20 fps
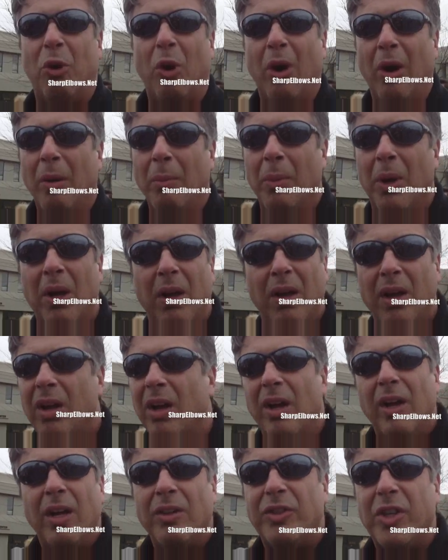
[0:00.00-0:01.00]
reform
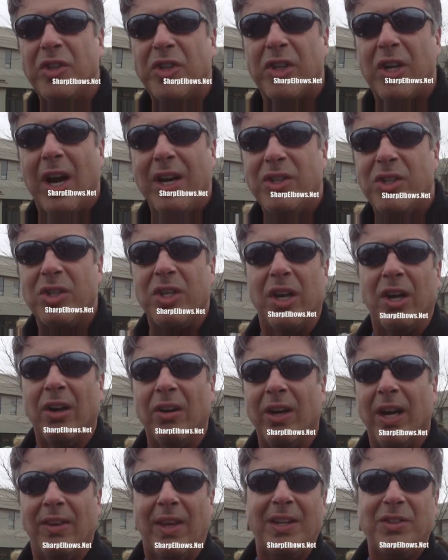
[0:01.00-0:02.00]
discussed
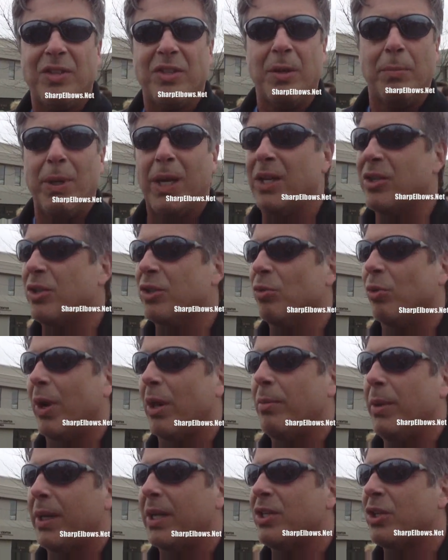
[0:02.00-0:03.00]
here, and that's the biggest
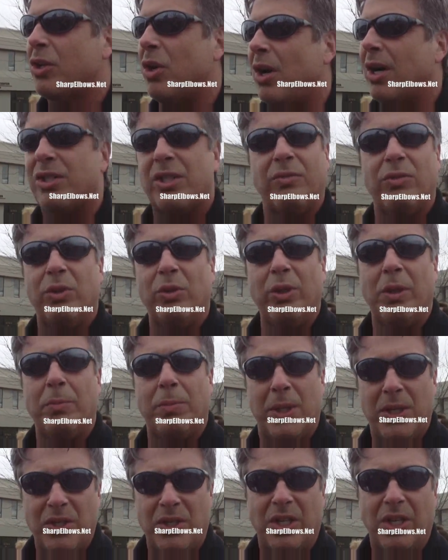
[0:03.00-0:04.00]
one of the biggest costs of
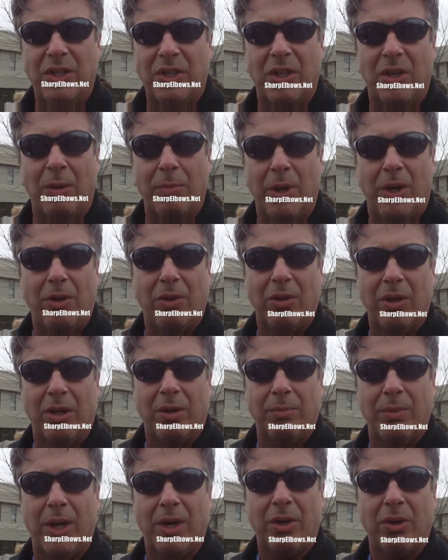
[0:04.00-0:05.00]
doing business in a medical
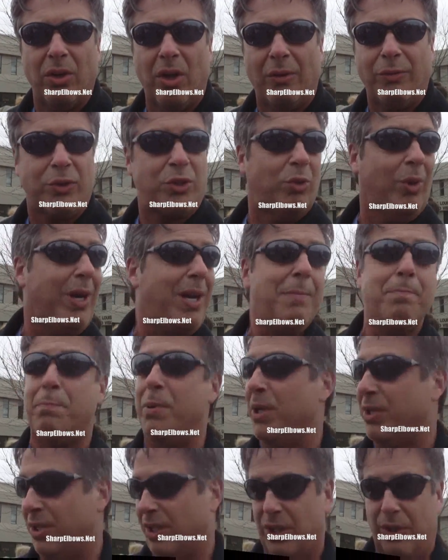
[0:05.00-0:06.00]
in a medical office or any
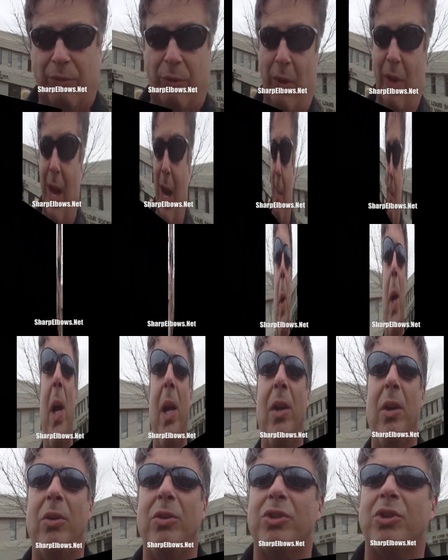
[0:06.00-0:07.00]
business for that.
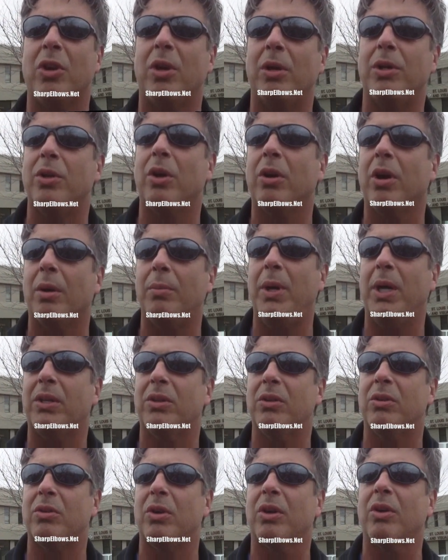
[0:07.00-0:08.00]
Who's gonna they're gonna
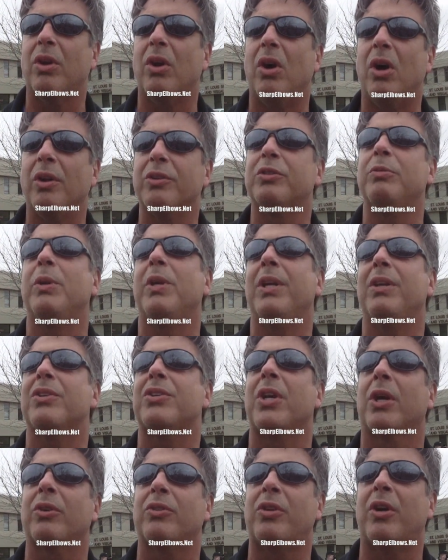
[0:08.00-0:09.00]
make they're gonna
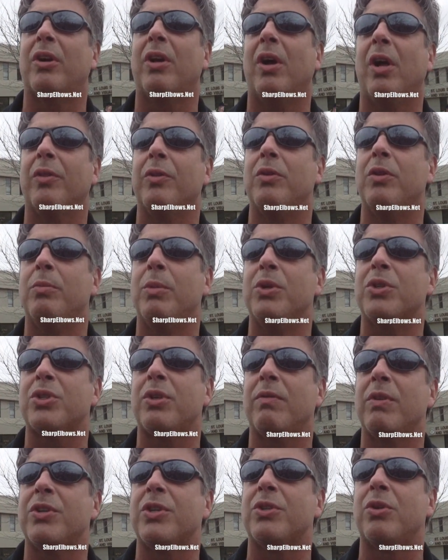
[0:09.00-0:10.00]
ultimately Secretary of Health and Human
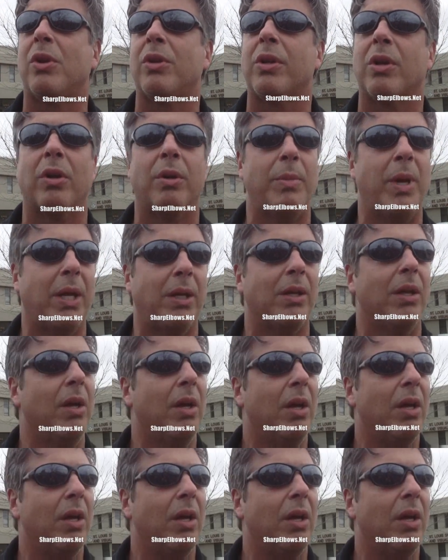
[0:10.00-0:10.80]
Services are ultimately gonna